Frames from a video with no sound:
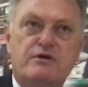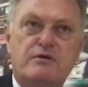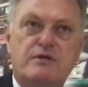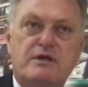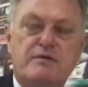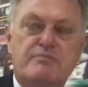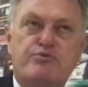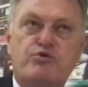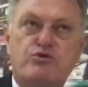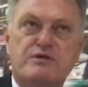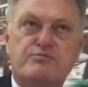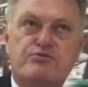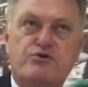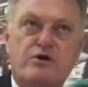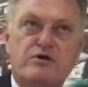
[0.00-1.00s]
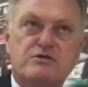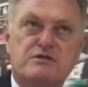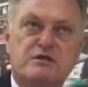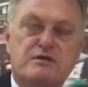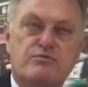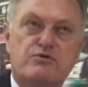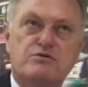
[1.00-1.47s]
of uh, imported products
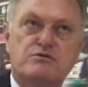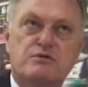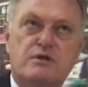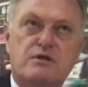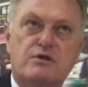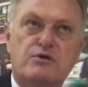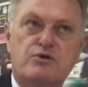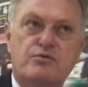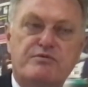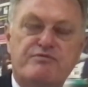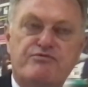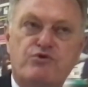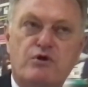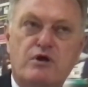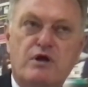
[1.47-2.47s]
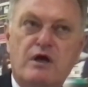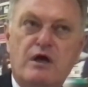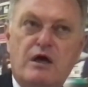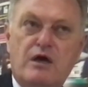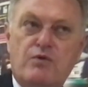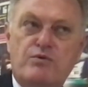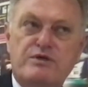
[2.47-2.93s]
that there was the, the, year before.
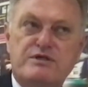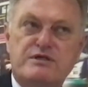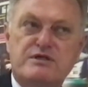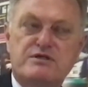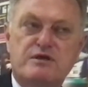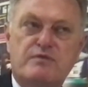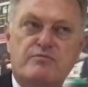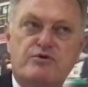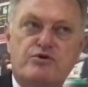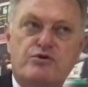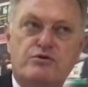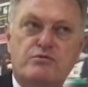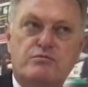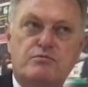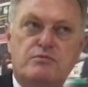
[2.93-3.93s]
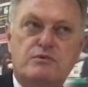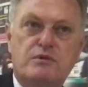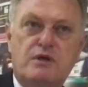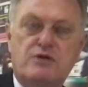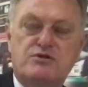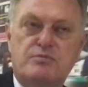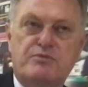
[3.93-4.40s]
We see some good
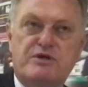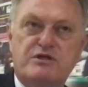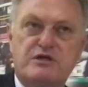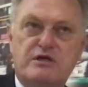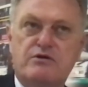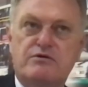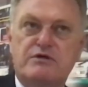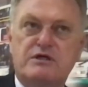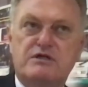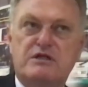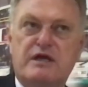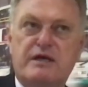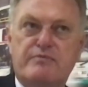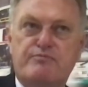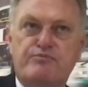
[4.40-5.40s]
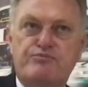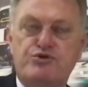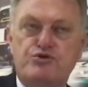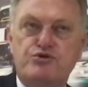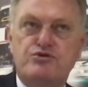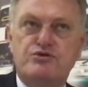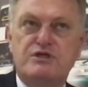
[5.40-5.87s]
uh, some categories like
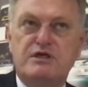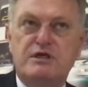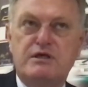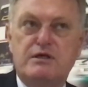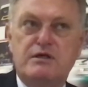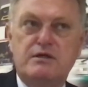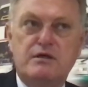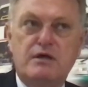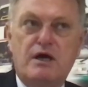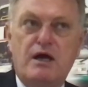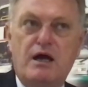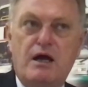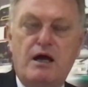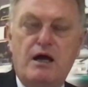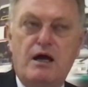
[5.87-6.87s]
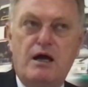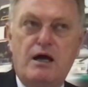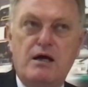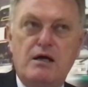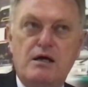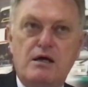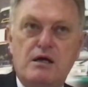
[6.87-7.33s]
beauty.
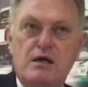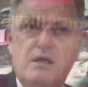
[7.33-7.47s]
Uh,